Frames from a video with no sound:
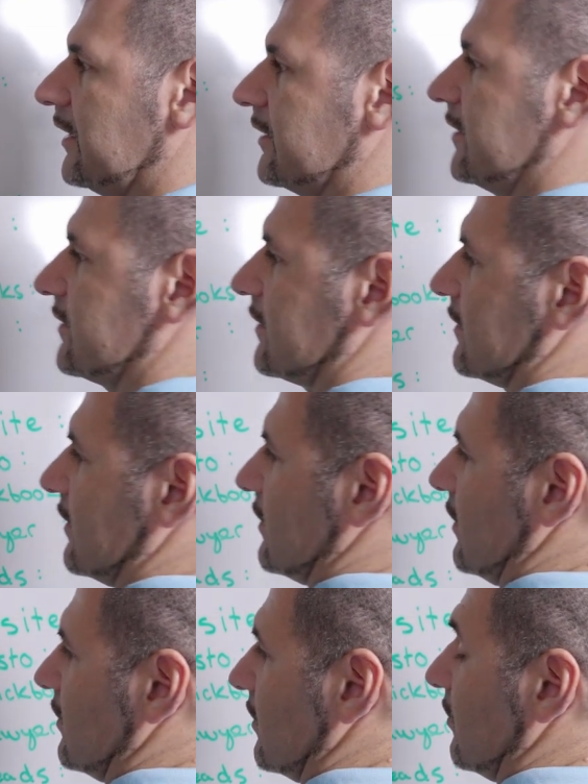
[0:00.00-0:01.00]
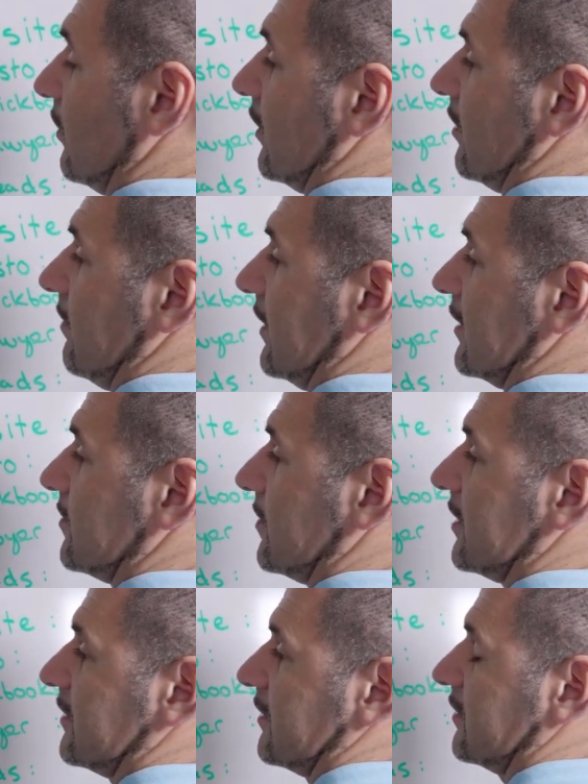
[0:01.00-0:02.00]
This is essentially one of the biggest
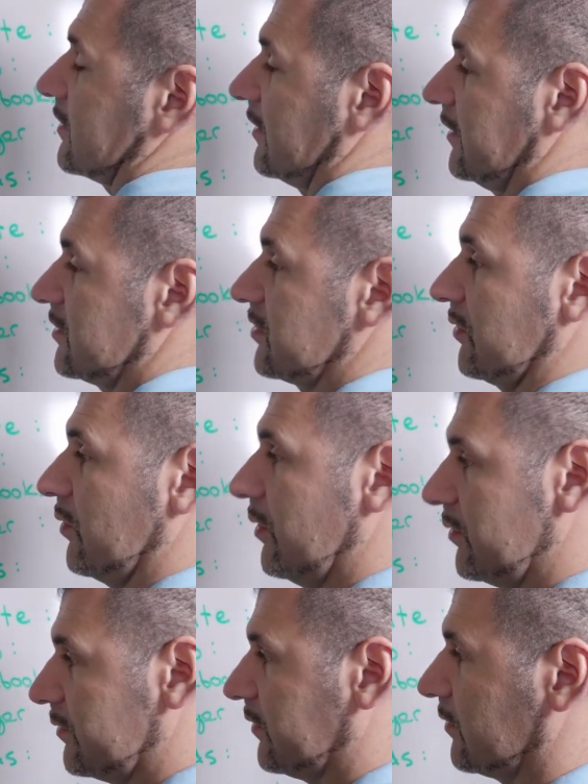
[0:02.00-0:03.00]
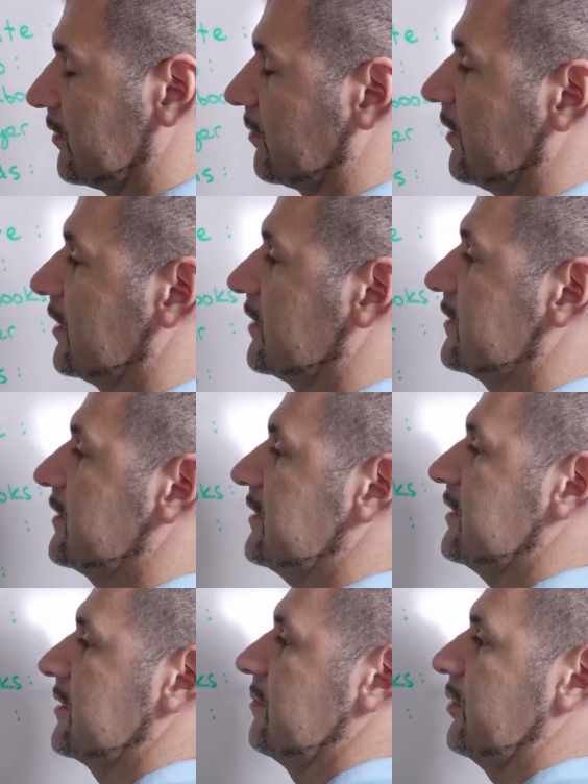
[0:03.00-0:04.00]
pieces that's going to let you quote through the rating
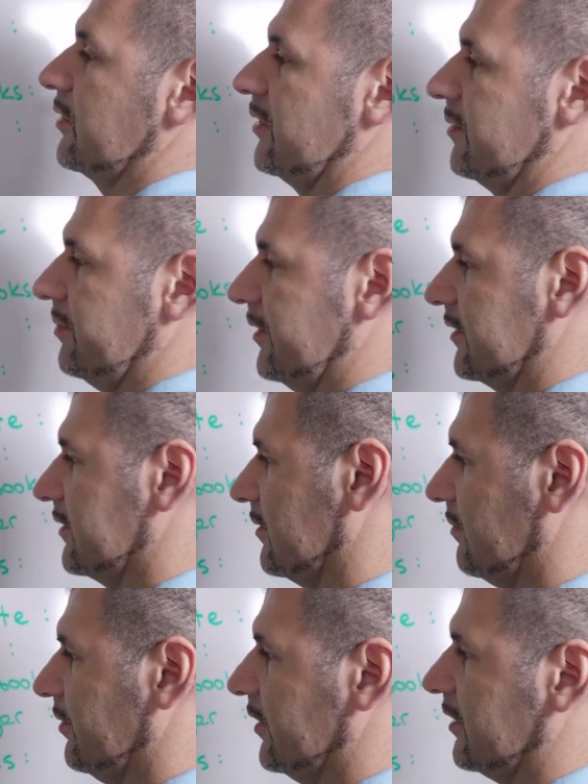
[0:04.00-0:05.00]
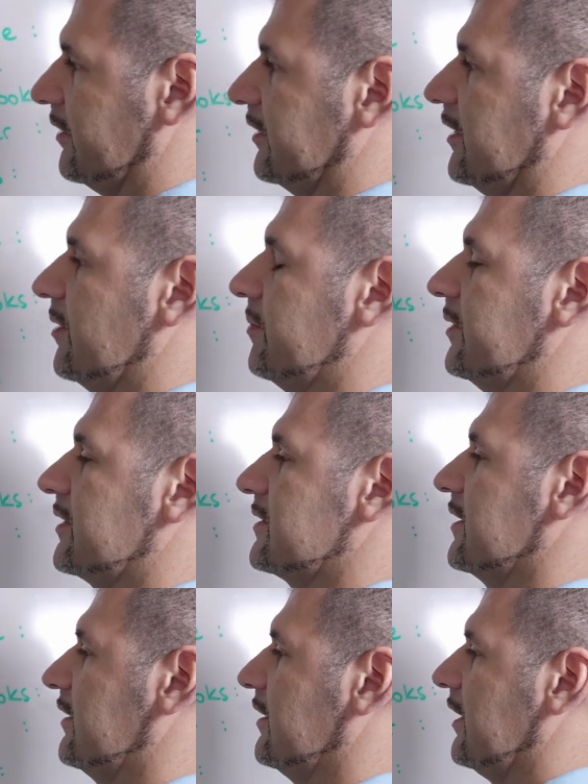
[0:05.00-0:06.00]
system, put all the plug all the companies
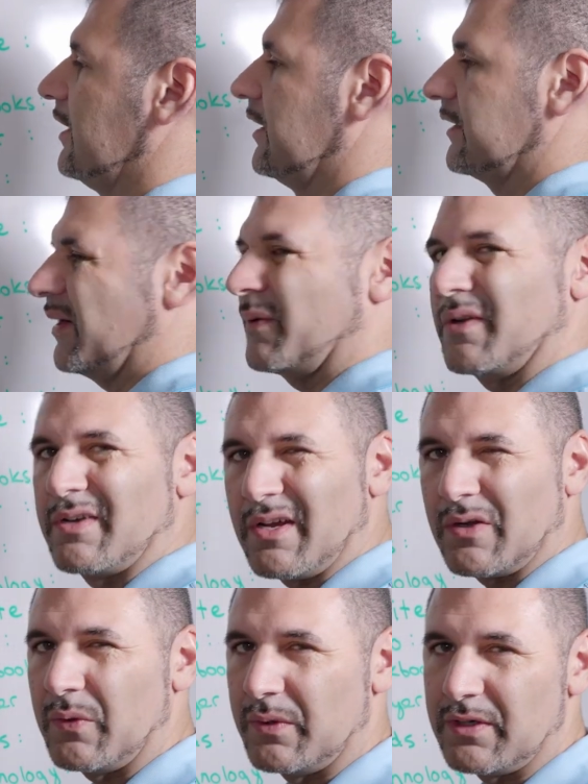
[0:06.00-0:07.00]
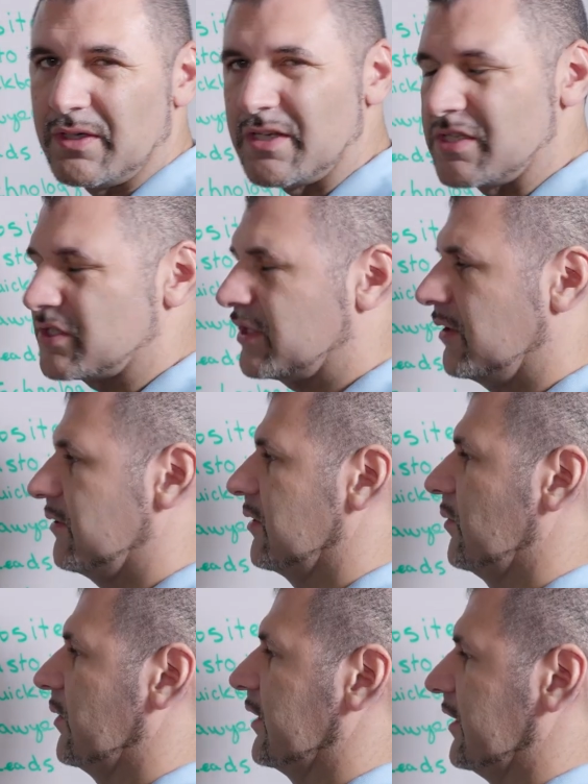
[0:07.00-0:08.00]
in. That way you're not going into each carrier
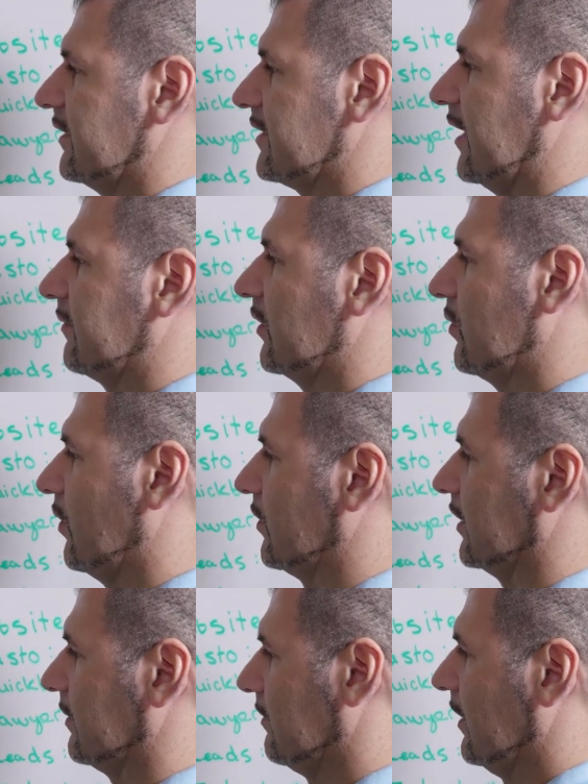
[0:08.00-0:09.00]
one at a time and quoting.